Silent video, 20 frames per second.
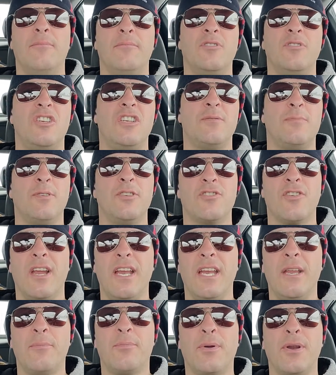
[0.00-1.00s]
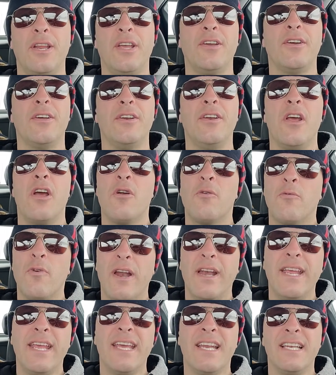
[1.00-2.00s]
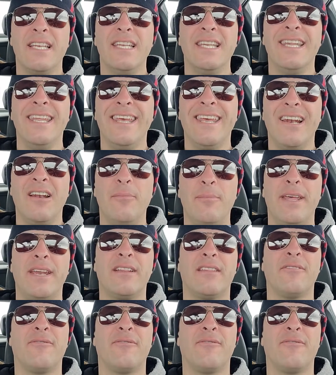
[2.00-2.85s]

She's been training pretty good. Running in a little bit at